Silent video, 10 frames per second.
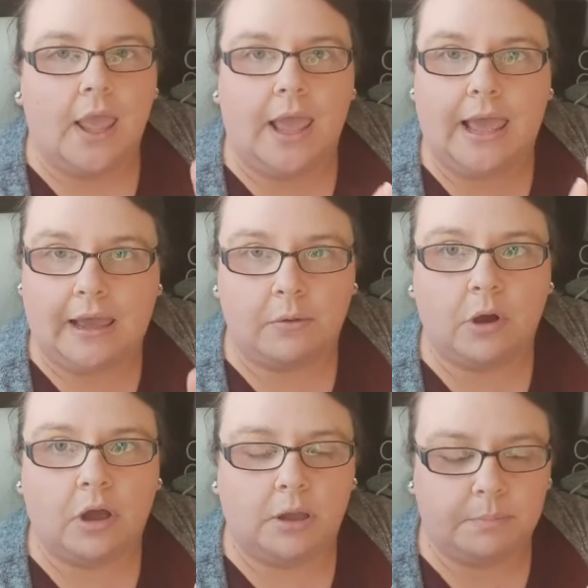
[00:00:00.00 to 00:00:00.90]
how
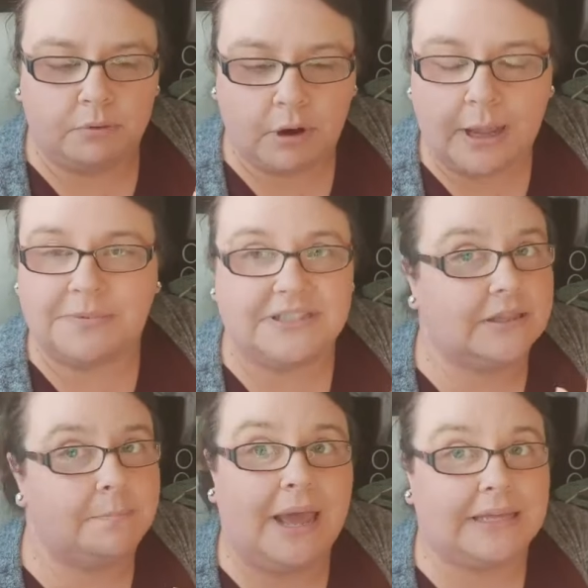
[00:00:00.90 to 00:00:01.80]
I prepped
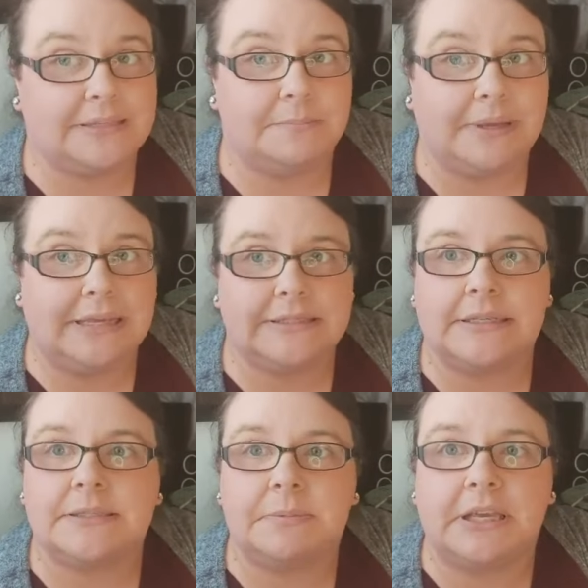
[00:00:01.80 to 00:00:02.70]
the pattern
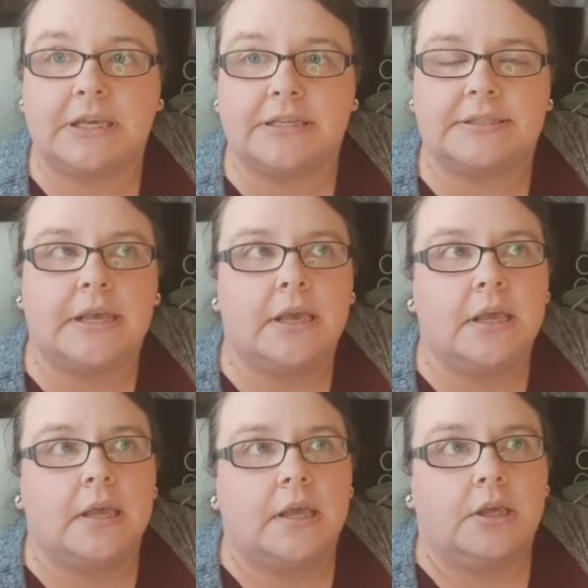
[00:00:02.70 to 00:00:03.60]
pieces, because
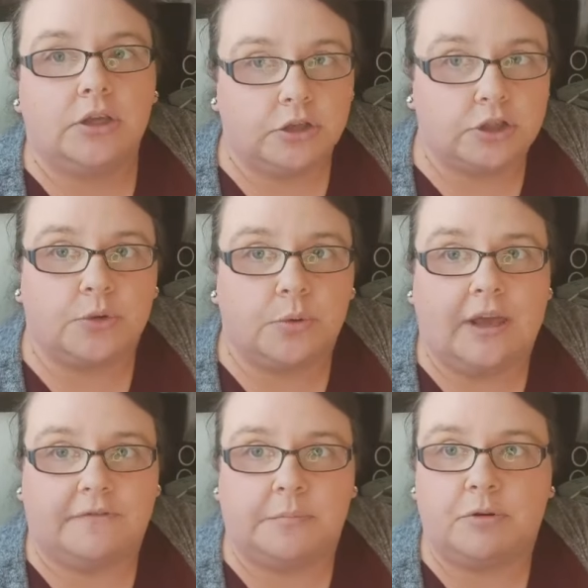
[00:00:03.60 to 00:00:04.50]
you do
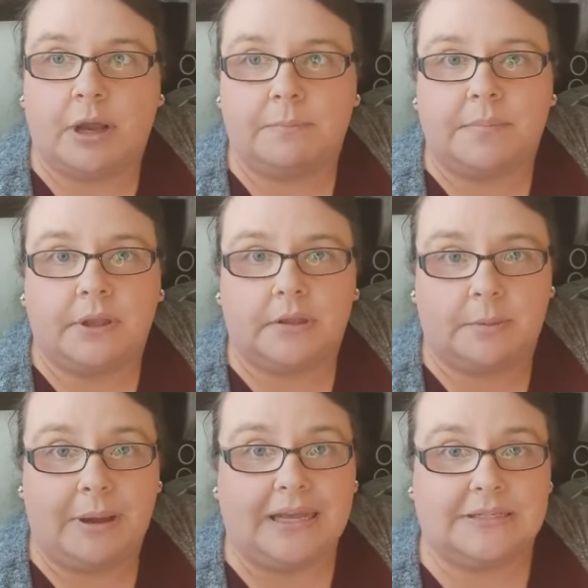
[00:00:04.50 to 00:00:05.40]
have to prep
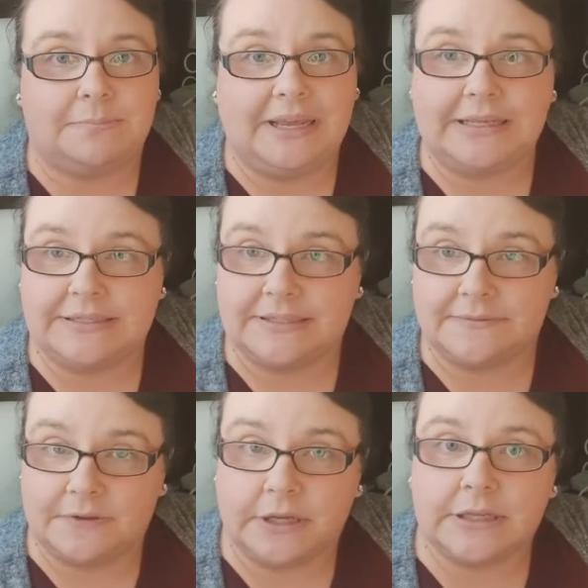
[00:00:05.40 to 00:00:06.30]
the pattern
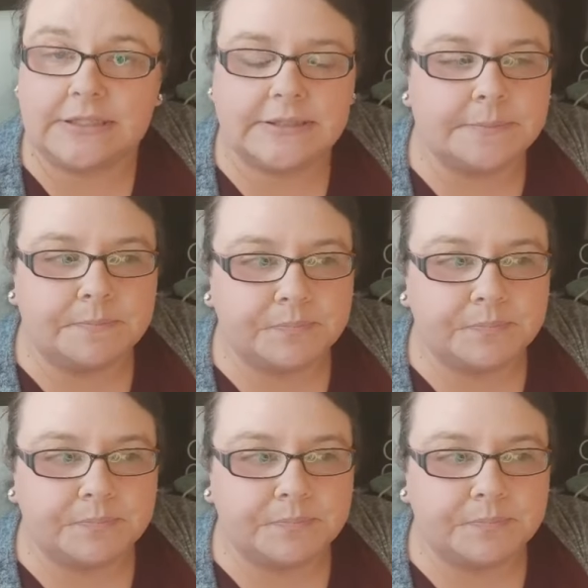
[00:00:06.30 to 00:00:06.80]
pieces first,